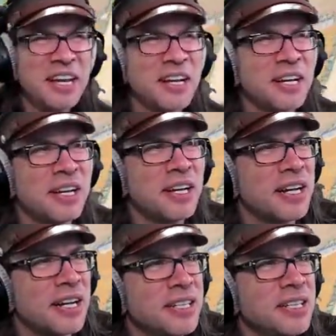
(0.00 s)
Uh,
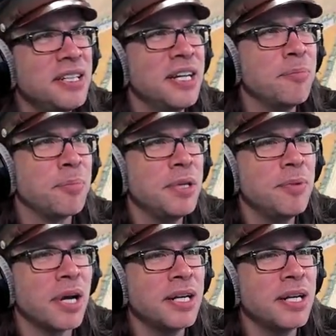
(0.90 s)
I didn't get a BB, I